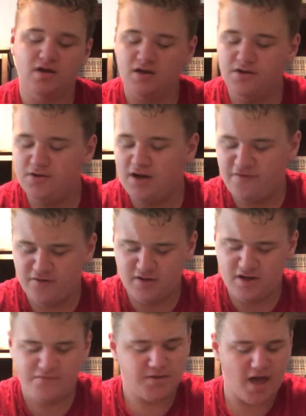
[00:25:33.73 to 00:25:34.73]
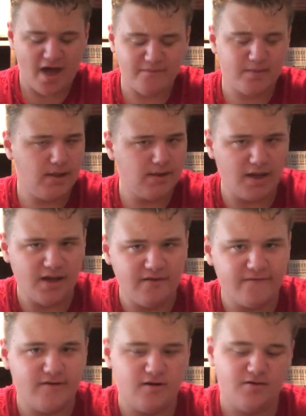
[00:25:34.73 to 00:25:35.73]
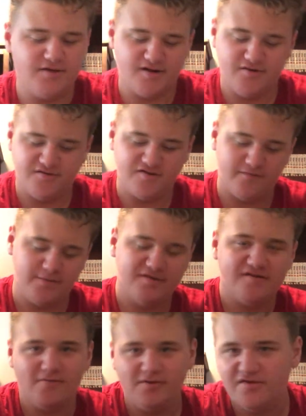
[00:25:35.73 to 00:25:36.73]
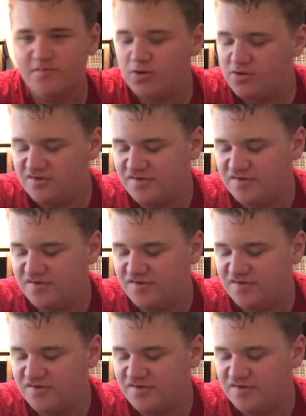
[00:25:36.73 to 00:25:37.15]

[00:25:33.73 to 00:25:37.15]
you know, have a happy life and all that other stuff, but it's not really spoilers.